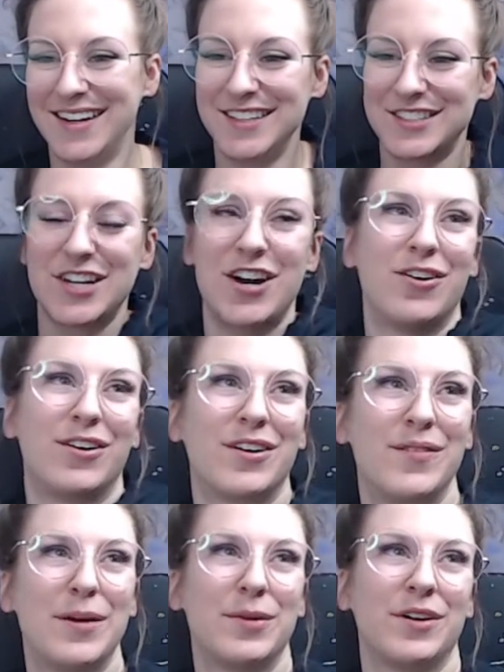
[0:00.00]
So
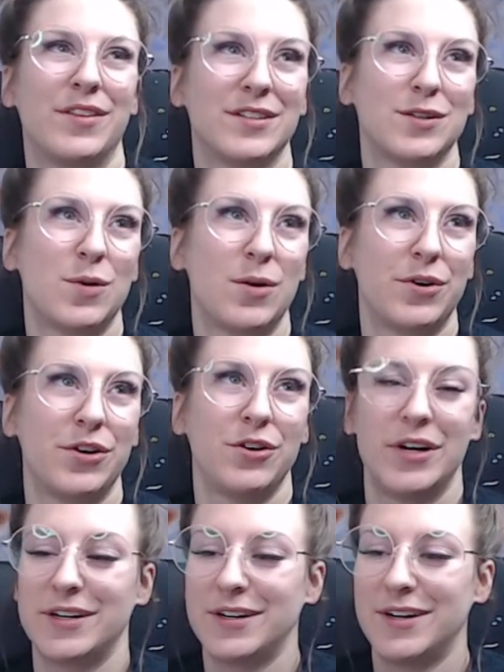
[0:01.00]
remember, this is what we're
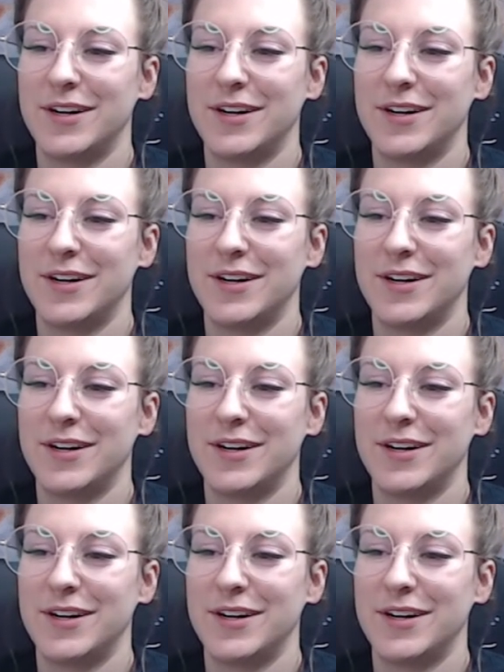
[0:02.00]
doing.